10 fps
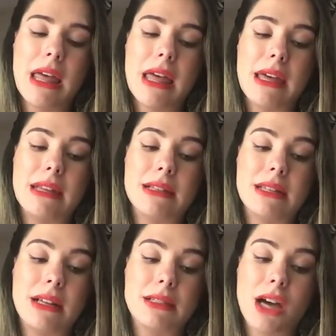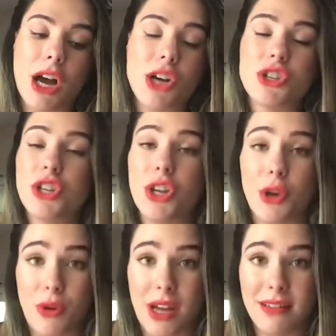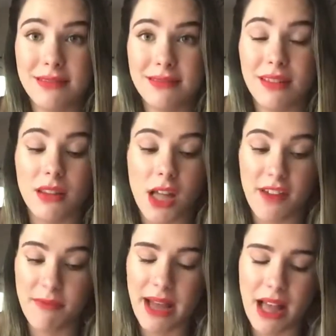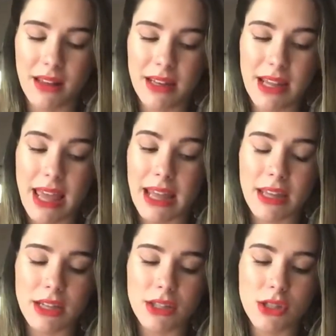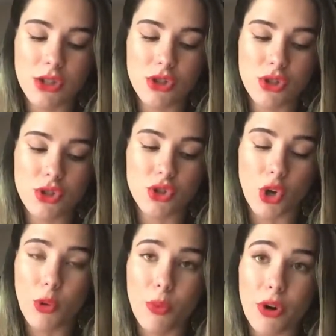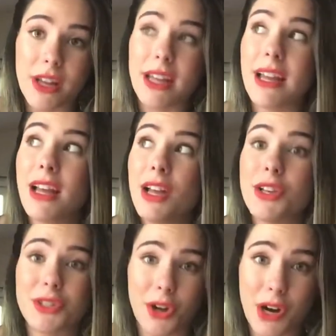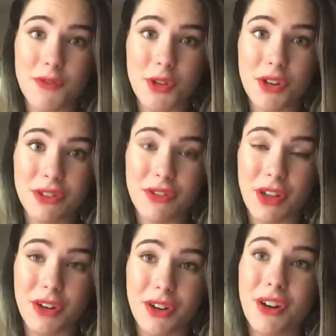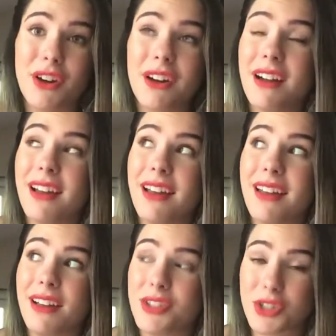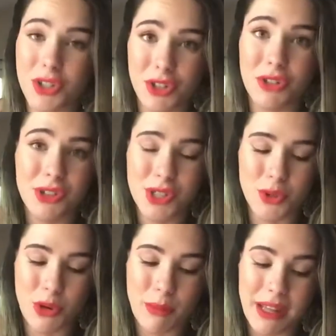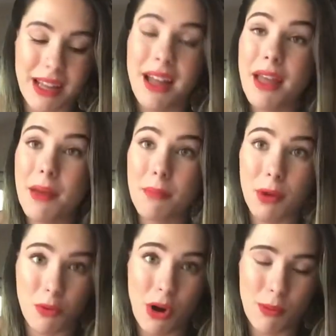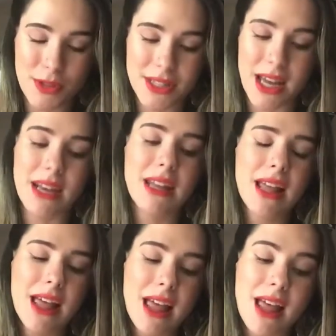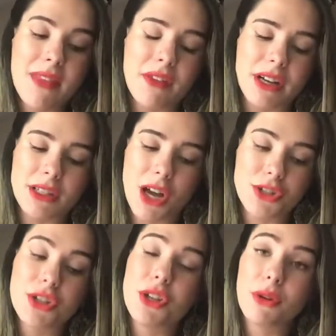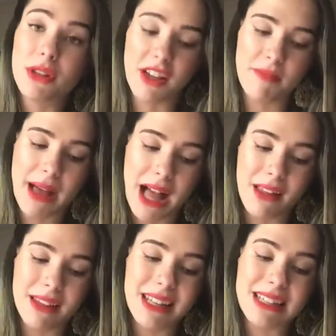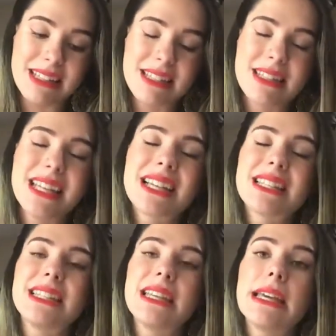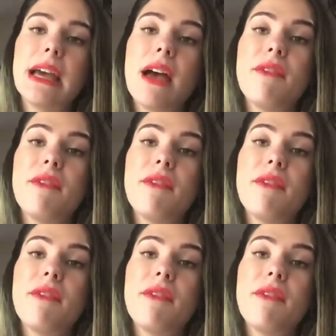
It is the Natasha Denona Love Palette, and it is so pretty. Sorry if you can hear the thunder. It is currently storming, but we're almost done. The Natasha Denona Love Palette, it is $65.